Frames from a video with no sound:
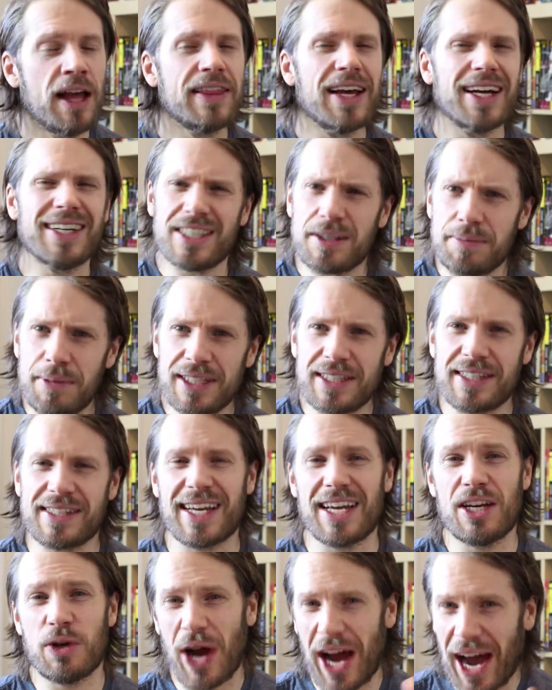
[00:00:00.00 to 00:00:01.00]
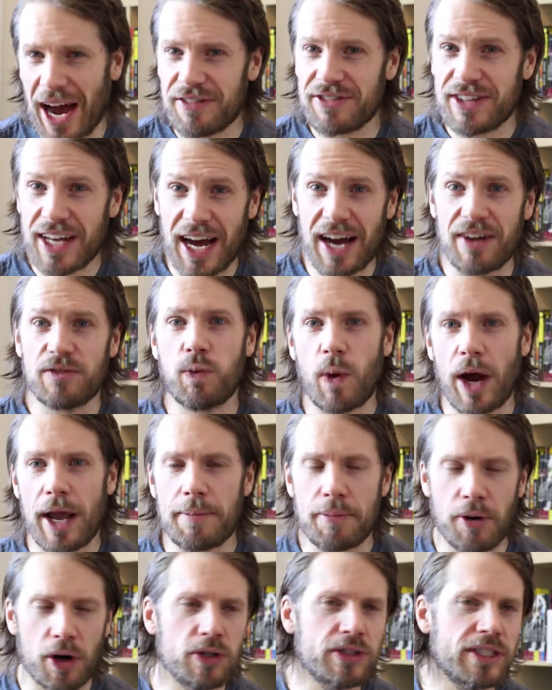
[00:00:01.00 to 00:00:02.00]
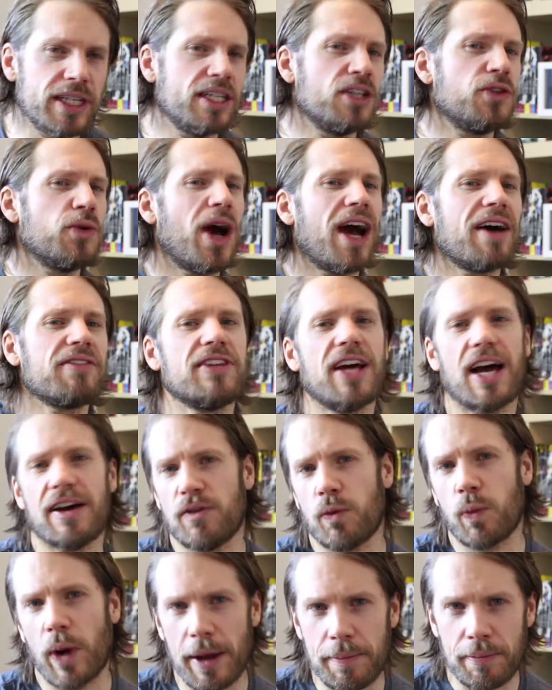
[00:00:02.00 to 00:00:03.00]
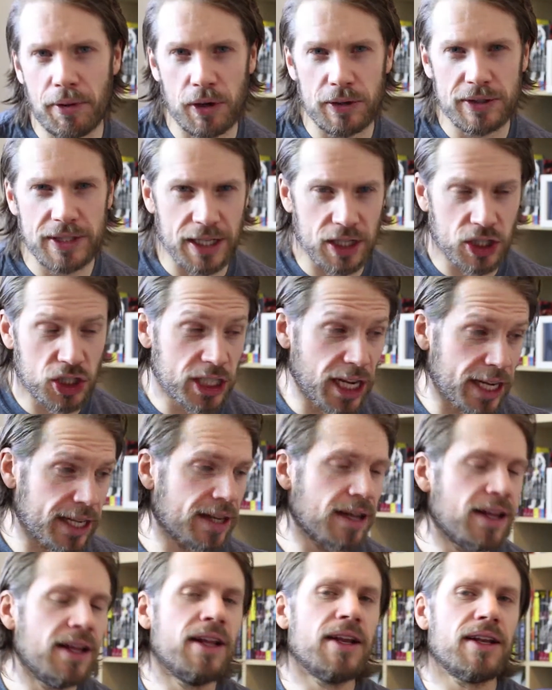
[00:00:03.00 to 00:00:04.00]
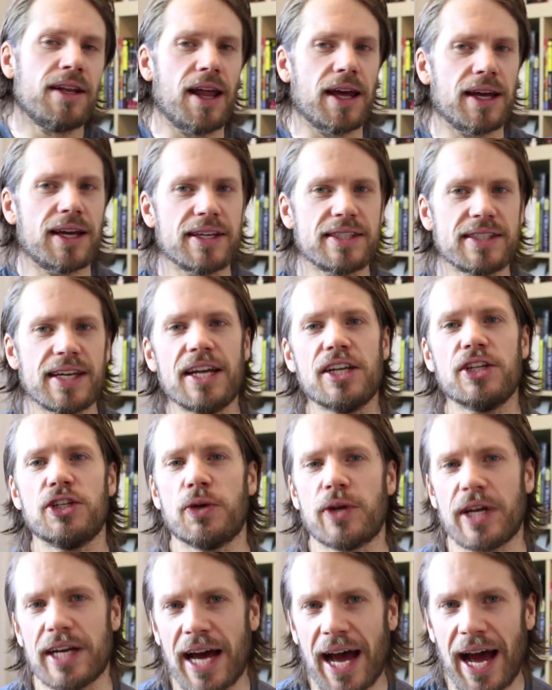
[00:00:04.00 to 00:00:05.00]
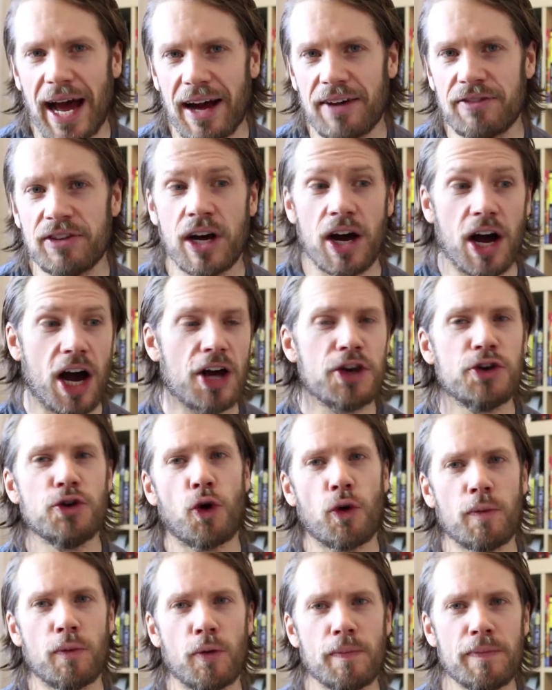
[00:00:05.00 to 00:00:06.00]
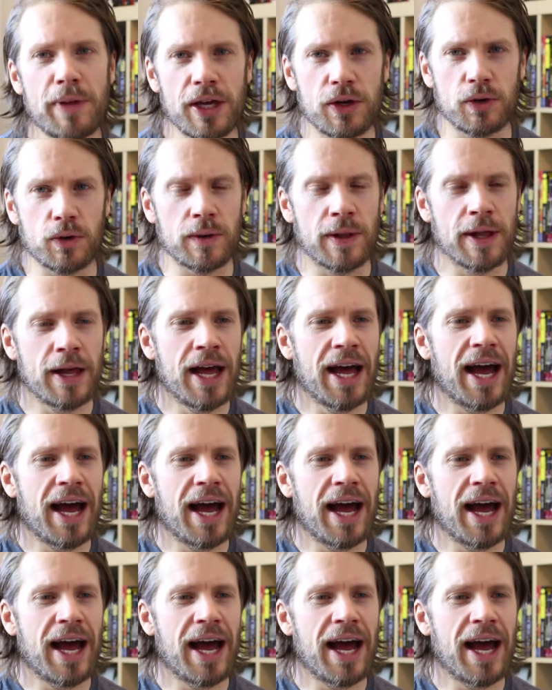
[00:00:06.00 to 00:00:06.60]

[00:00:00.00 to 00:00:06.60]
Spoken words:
That doesn't mean to say you have to have whey protein, you have to have a whey protein shake. Like I said, you can have a normal meal.